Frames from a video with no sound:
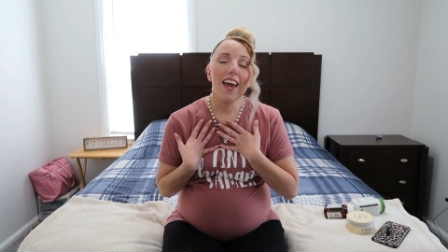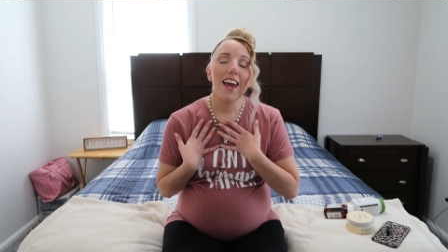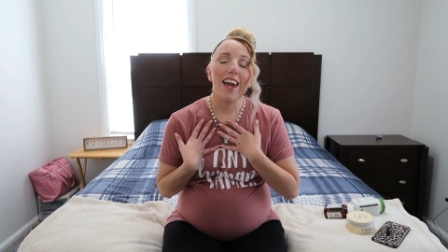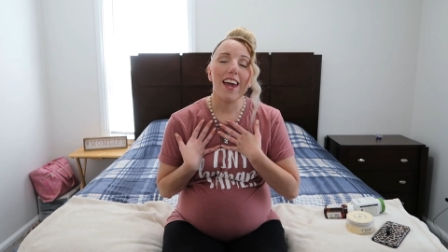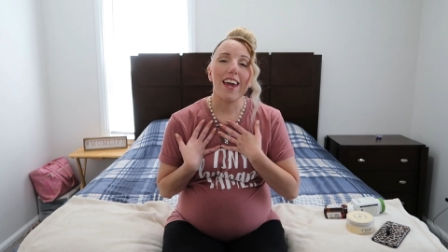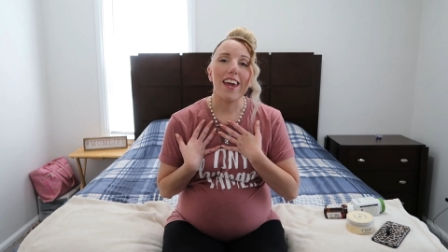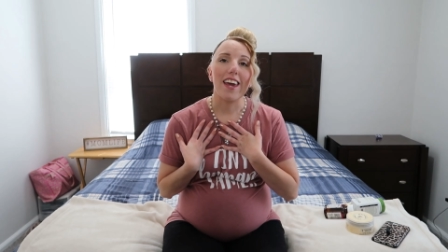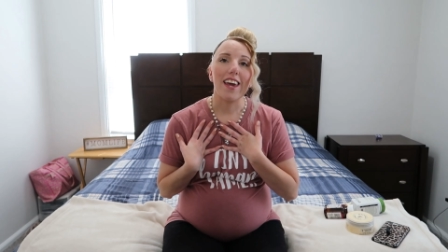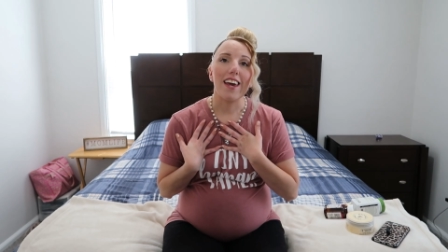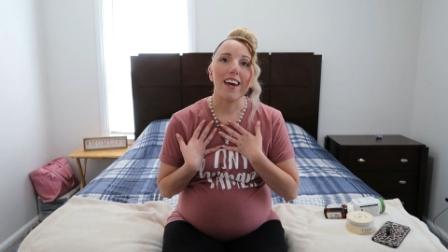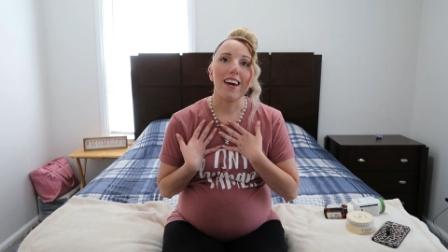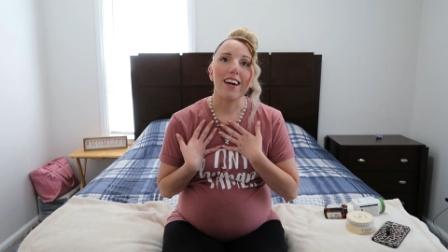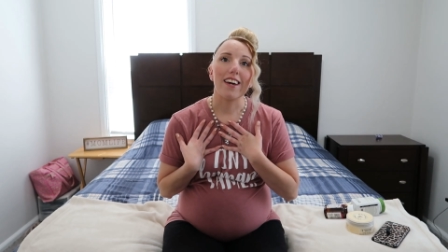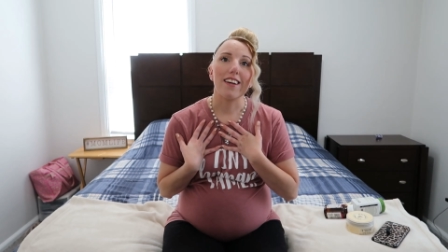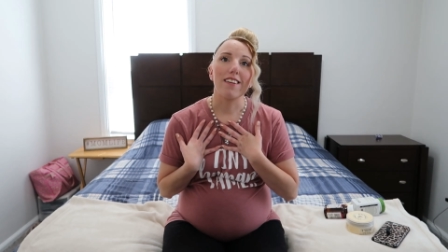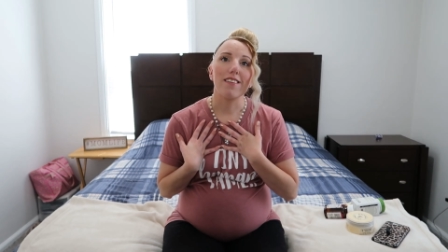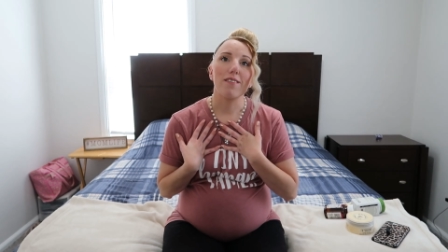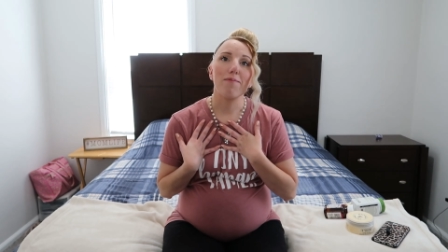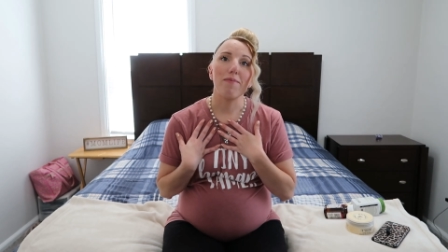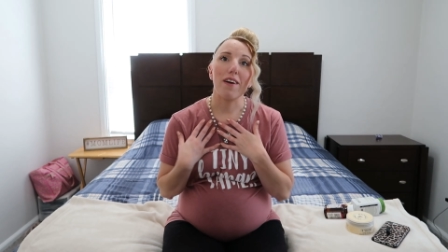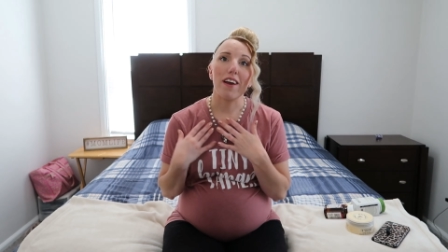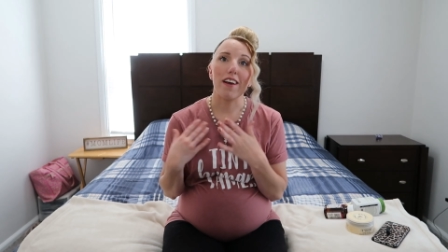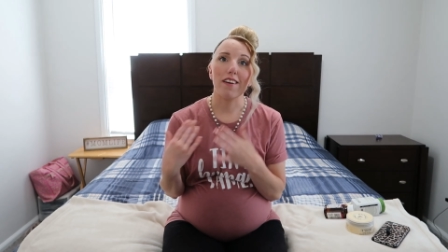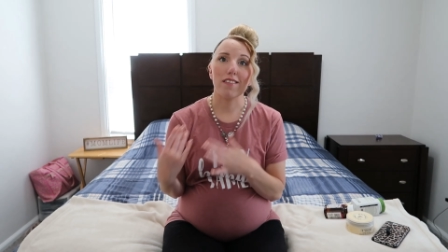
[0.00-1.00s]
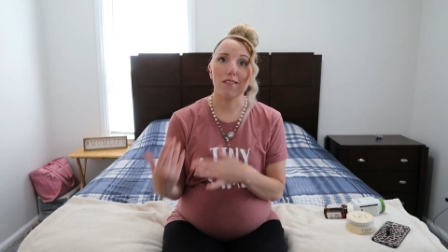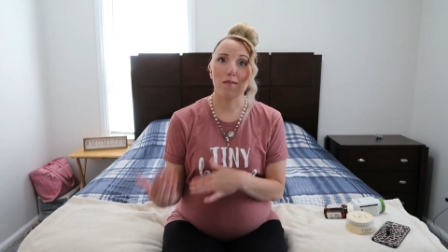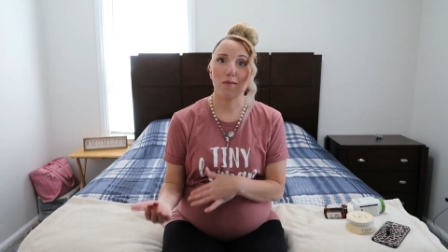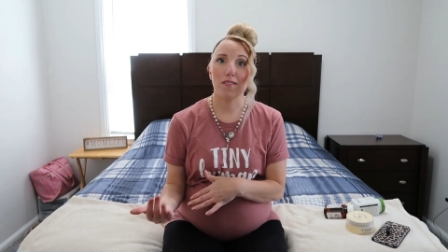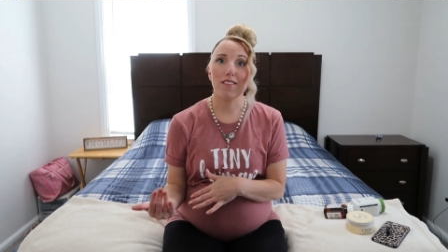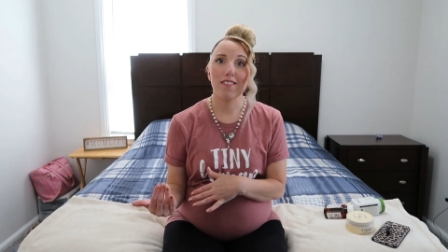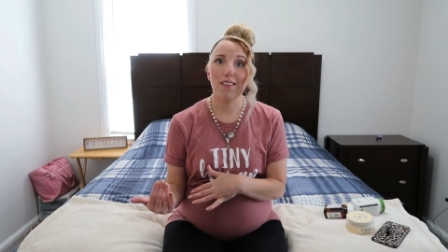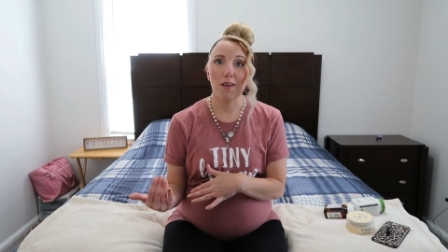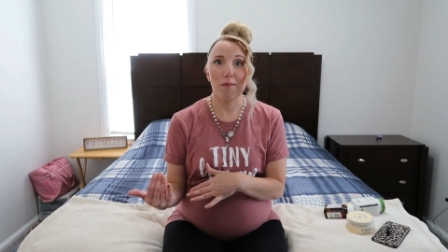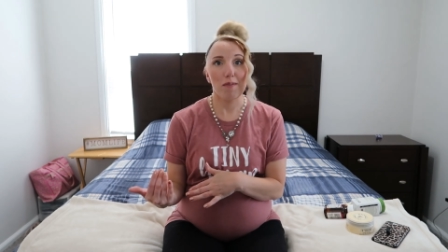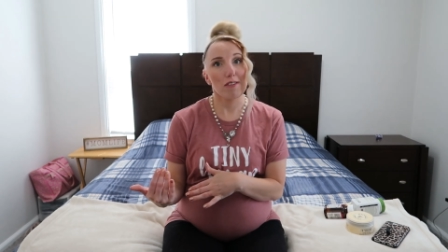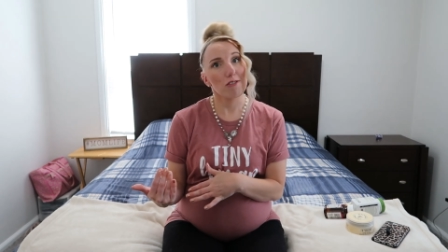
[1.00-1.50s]
and my
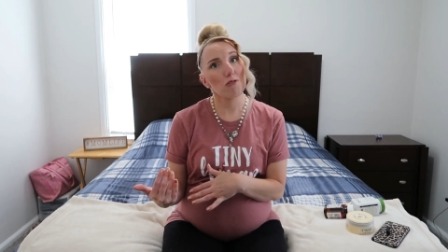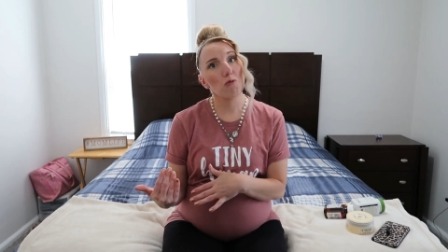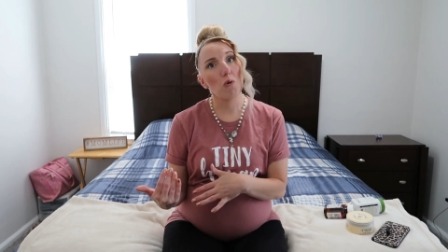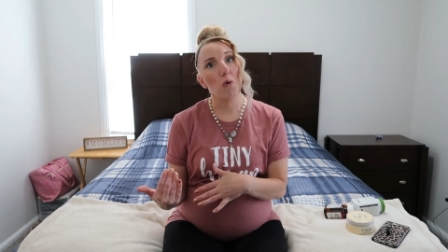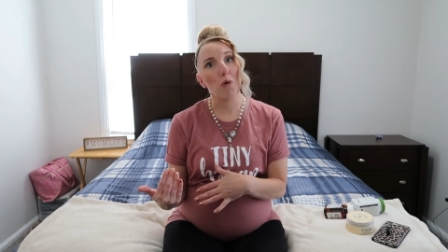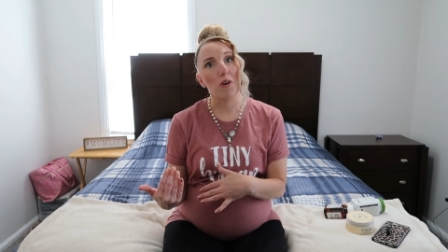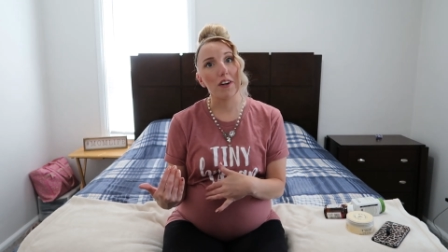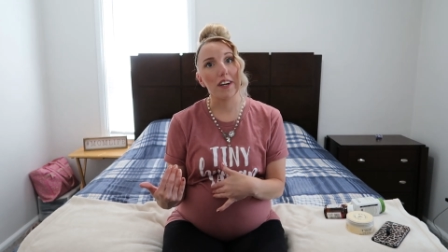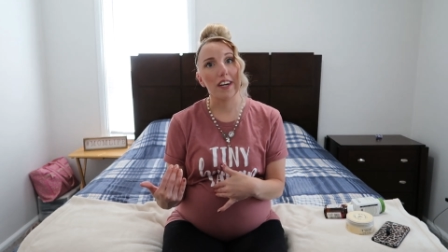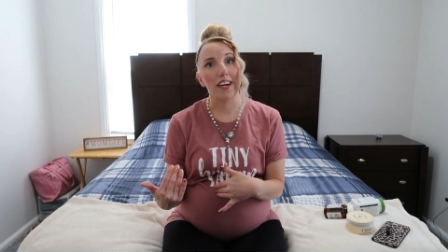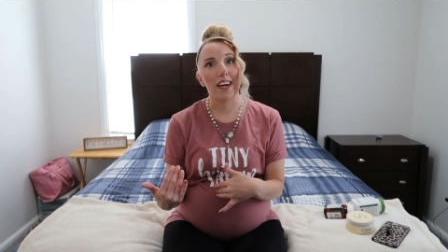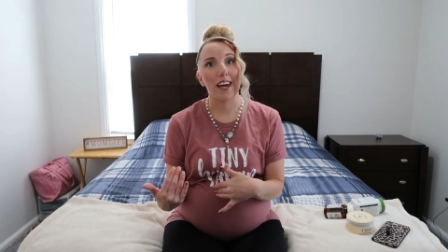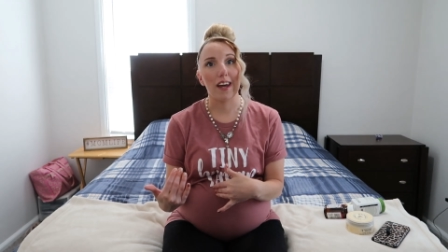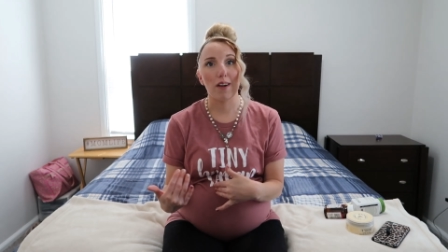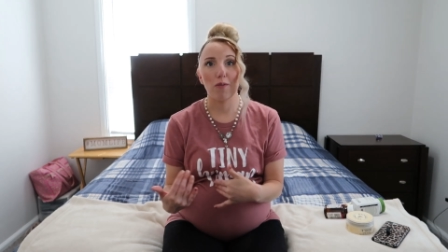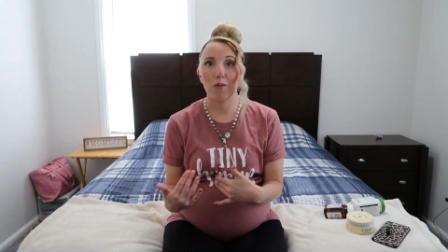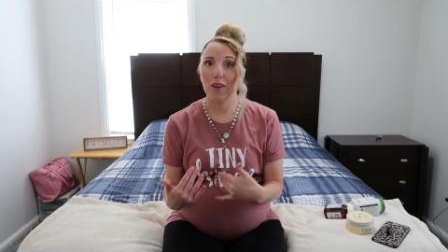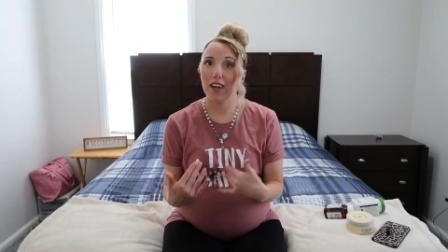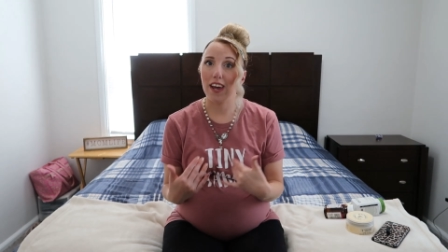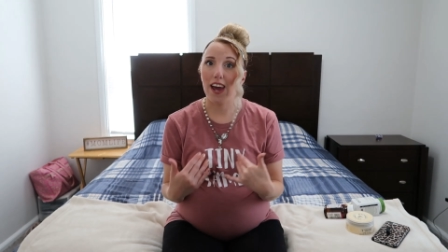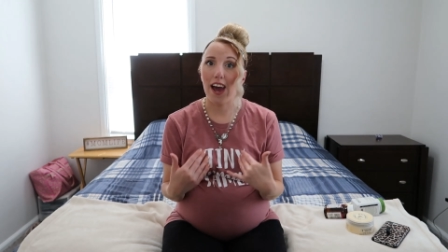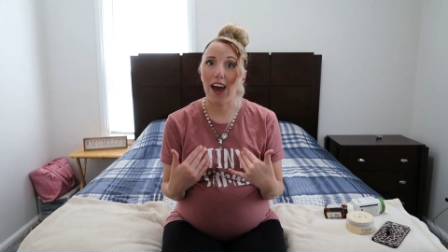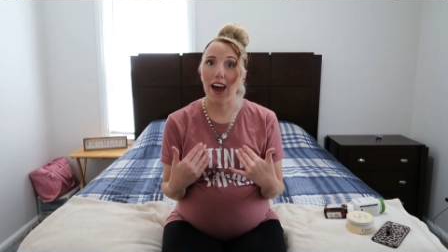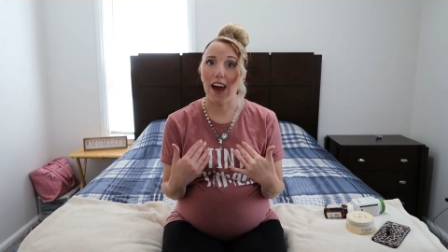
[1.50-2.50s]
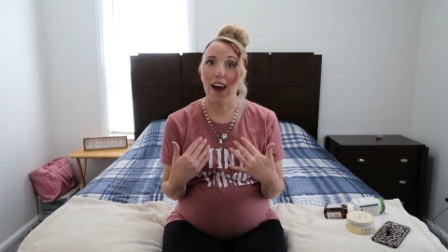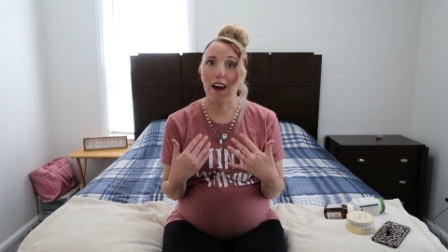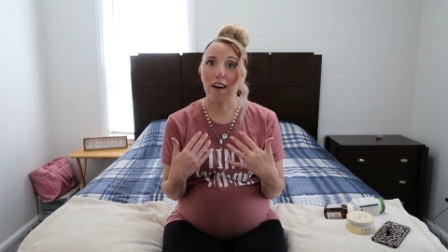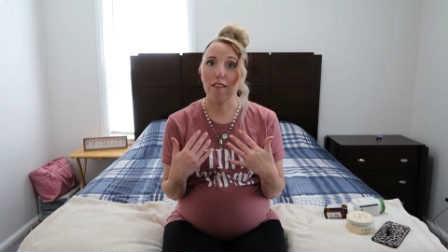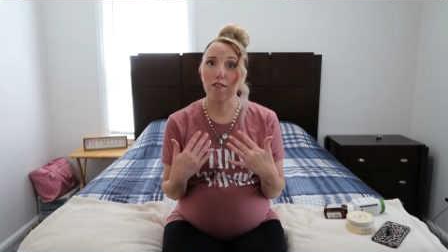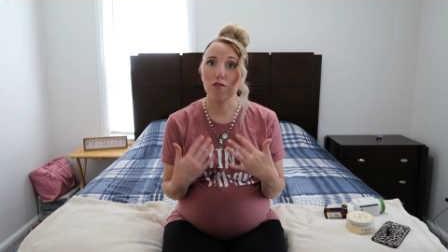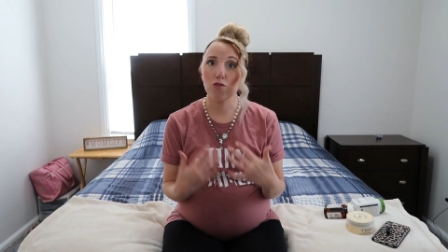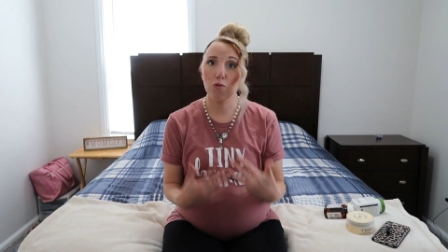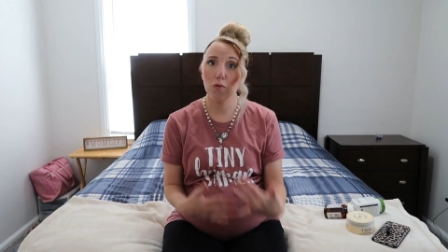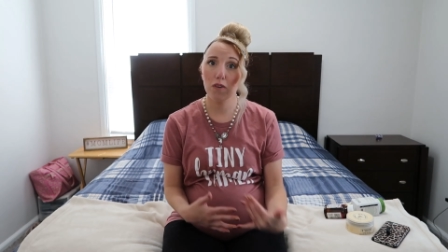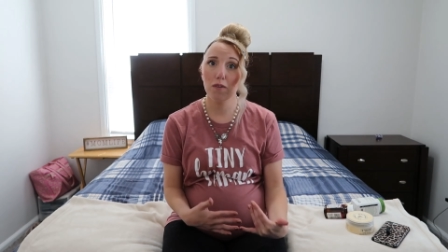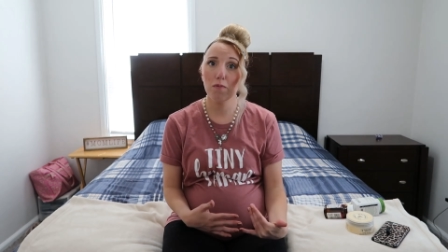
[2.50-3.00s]
husband's name is Corey, and we
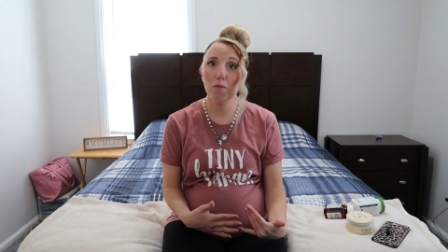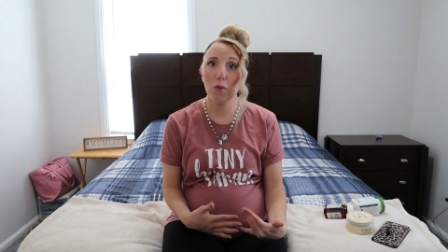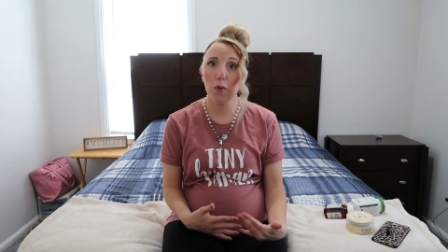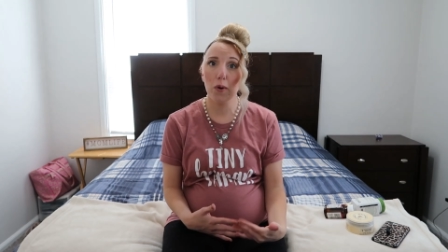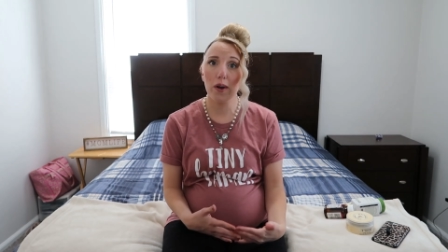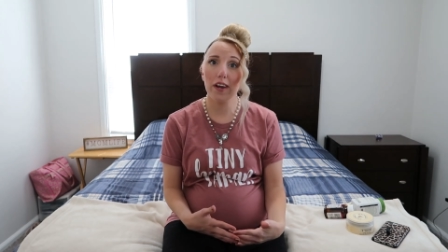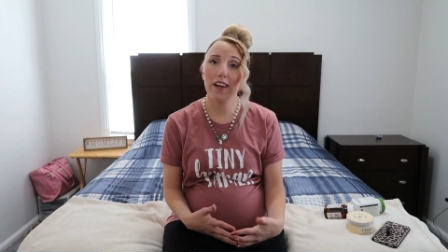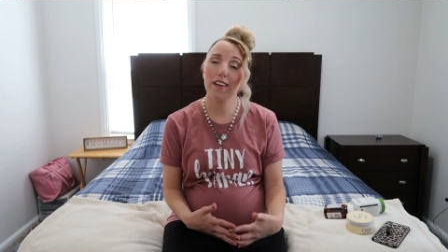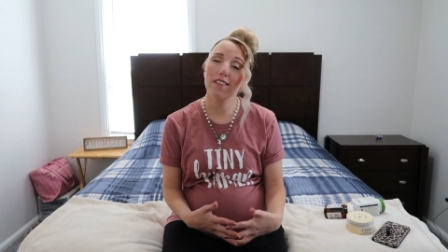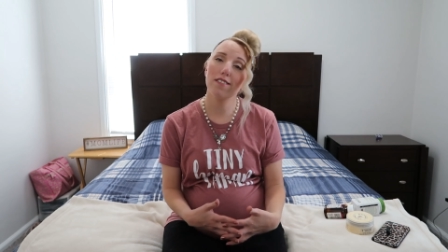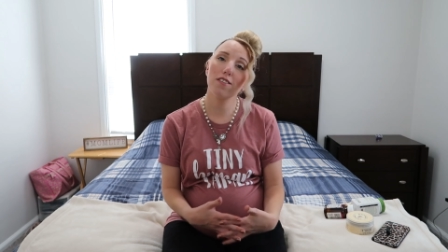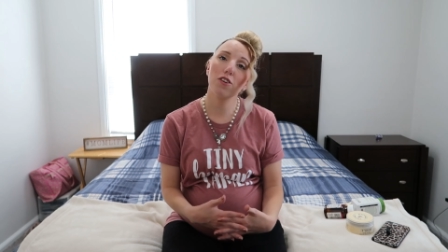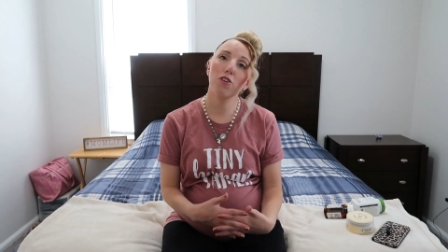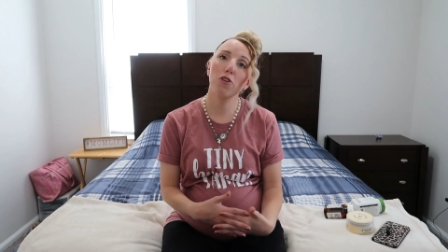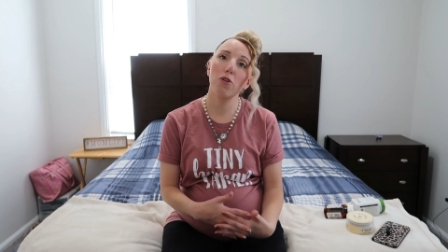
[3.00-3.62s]
have twin boys,